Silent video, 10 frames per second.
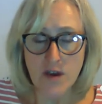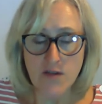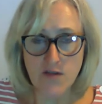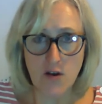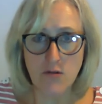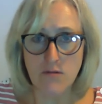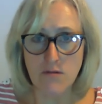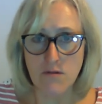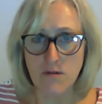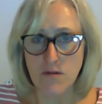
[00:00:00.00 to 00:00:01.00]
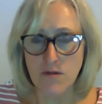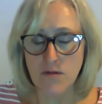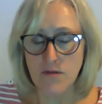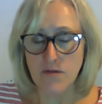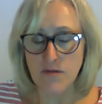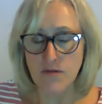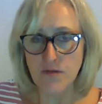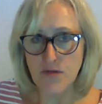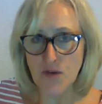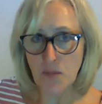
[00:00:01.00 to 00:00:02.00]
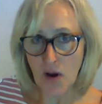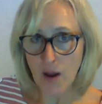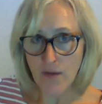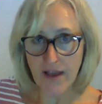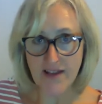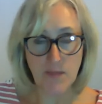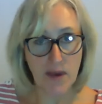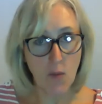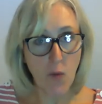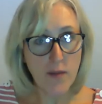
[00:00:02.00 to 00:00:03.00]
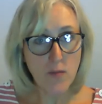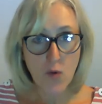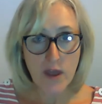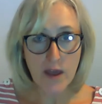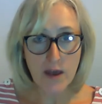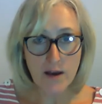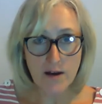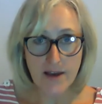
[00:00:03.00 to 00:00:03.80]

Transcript: So the primary aspect when we're